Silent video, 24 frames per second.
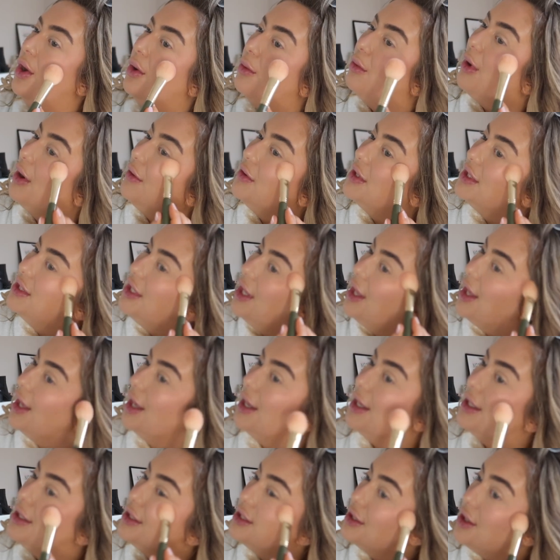Whereas
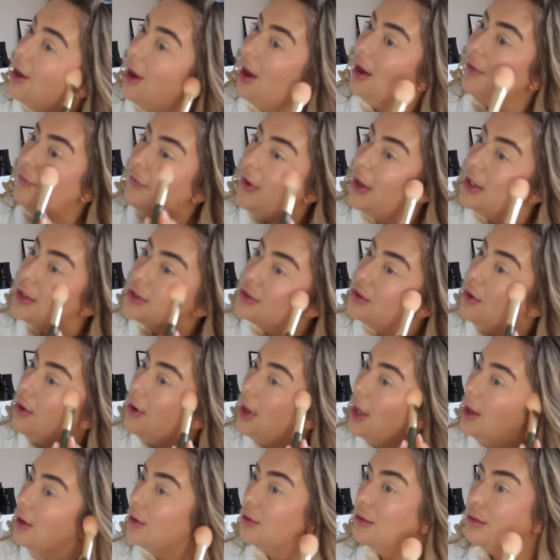this, I first got
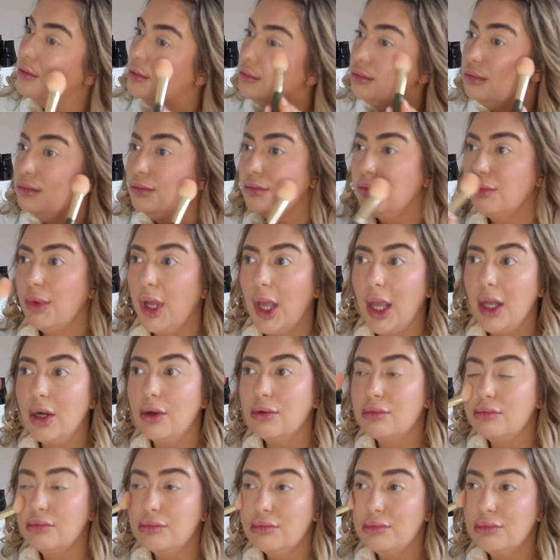ill
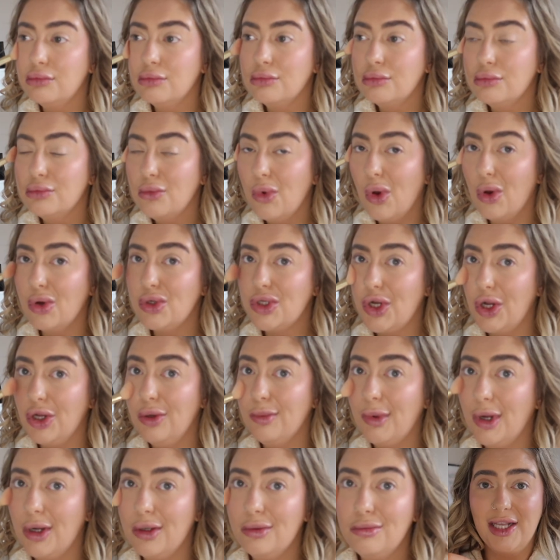in
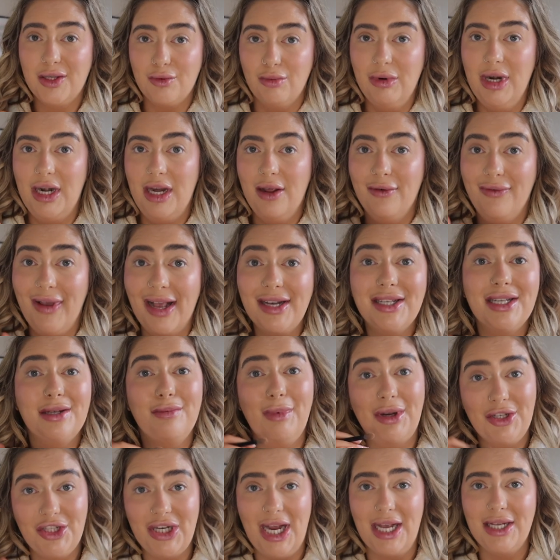October. It's really affected
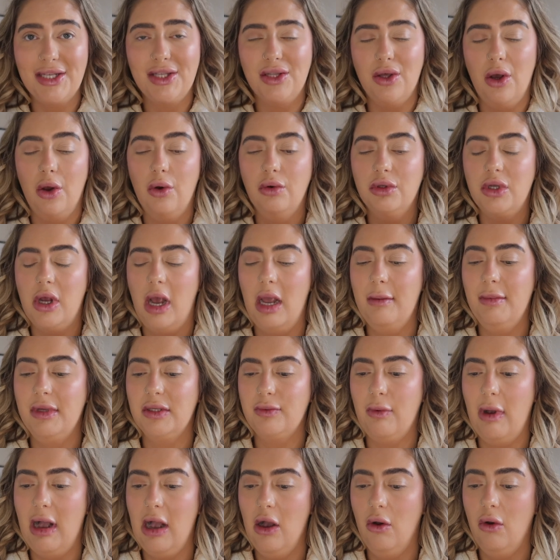my chest the whole time as
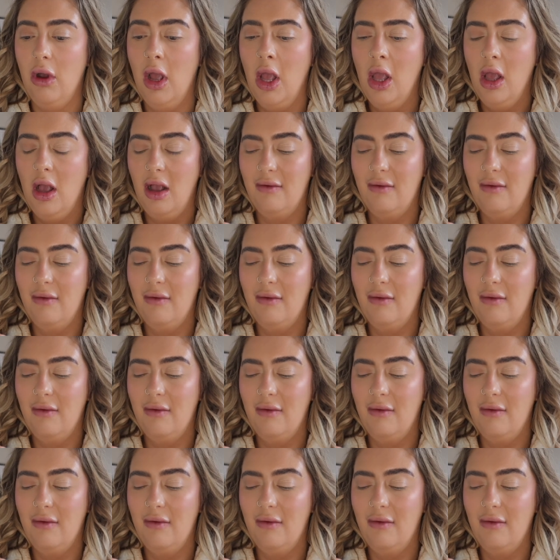well.